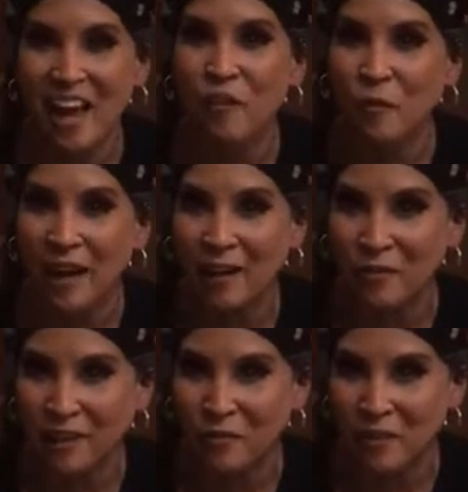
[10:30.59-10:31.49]
And we have
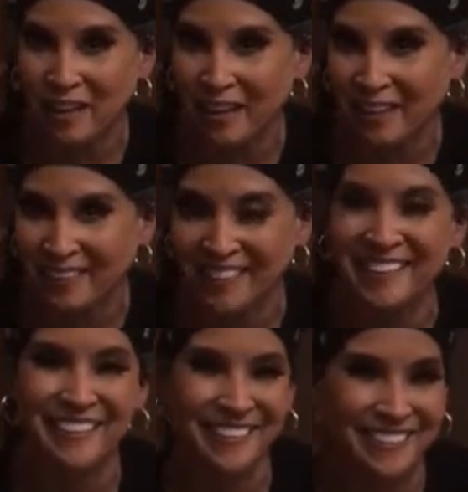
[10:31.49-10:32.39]
it on video.
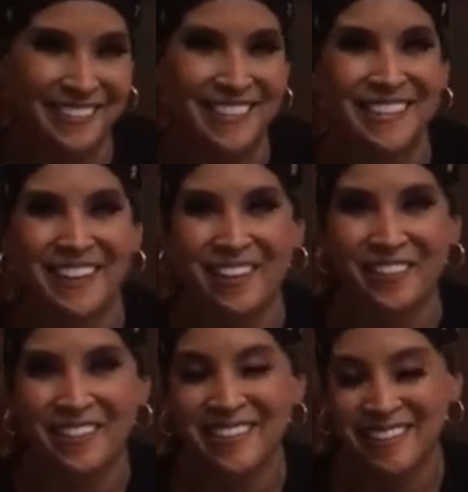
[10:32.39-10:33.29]
So.